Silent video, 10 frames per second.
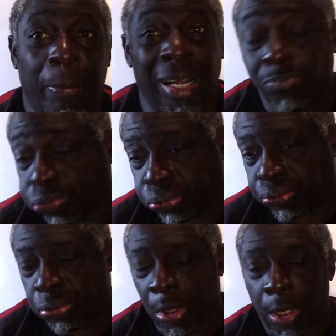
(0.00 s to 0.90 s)
but
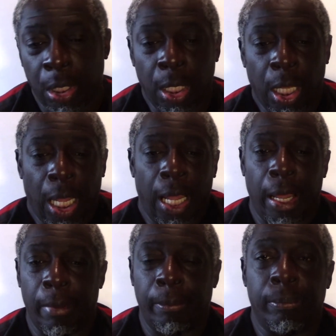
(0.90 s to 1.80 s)

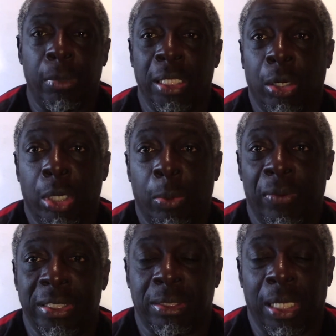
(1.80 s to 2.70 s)
I don't know whether